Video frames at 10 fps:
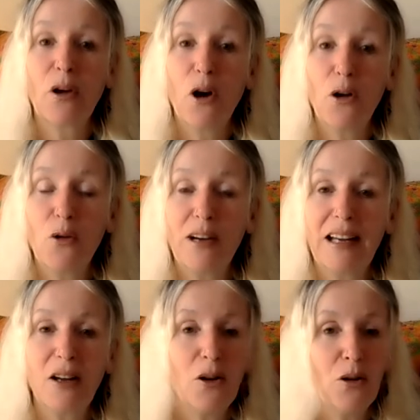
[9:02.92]

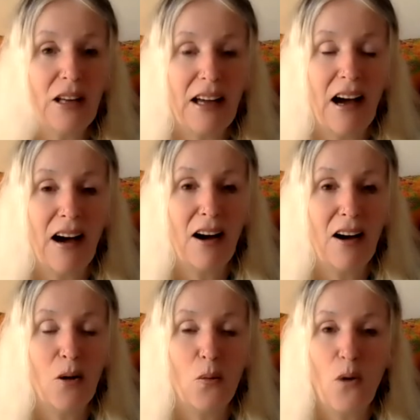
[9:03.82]
honouring who they
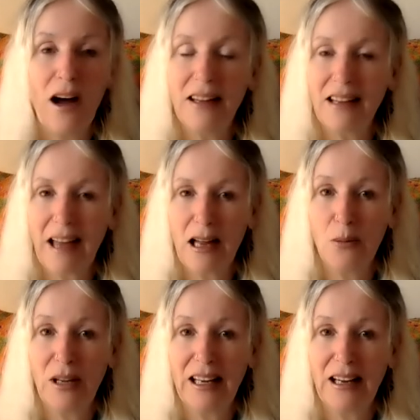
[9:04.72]
are, why they
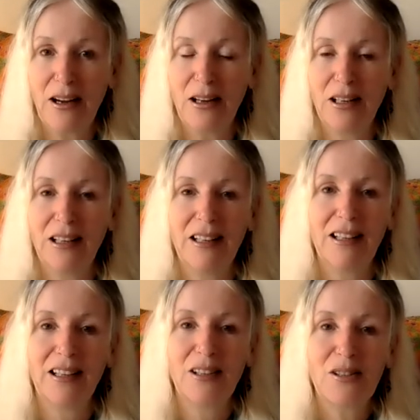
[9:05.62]
came here
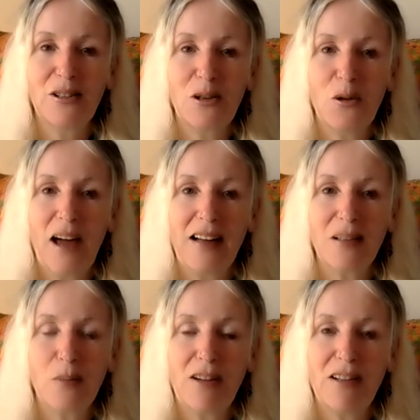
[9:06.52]
to
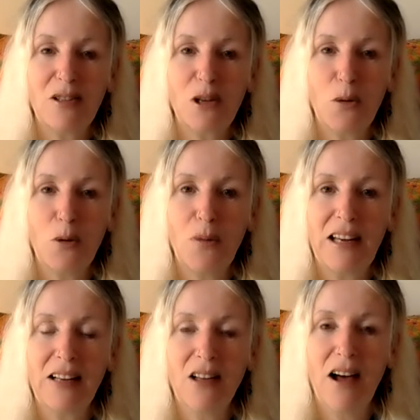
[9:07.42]
experience human
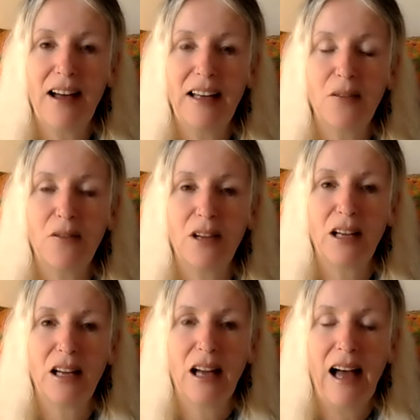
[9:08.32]
being life,
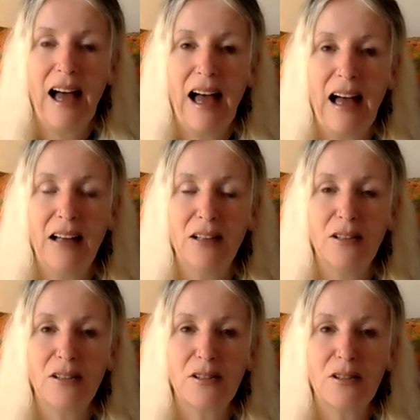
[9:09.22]

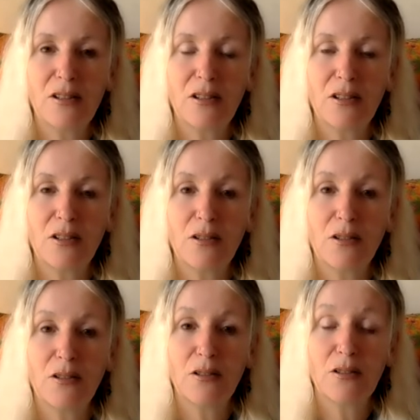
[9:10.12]
and
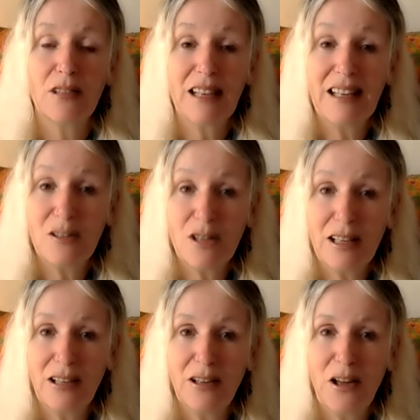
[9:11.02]

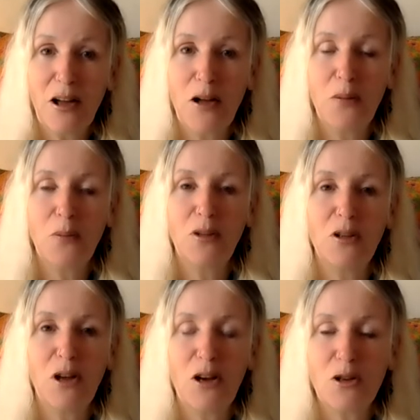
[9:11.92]
teaching them,
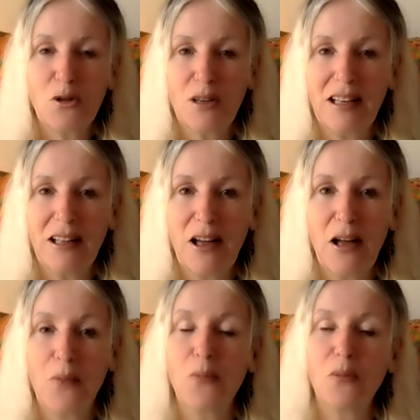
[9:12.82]
nurturing
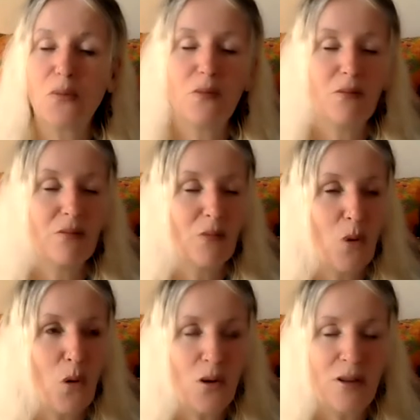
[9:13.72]
them,
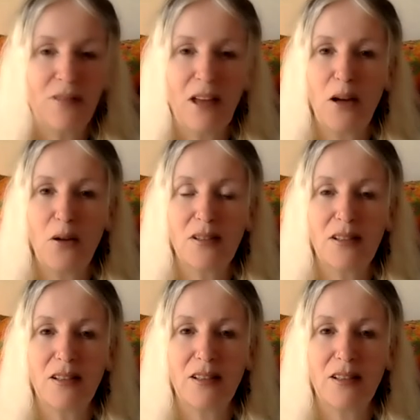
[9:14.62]
all of those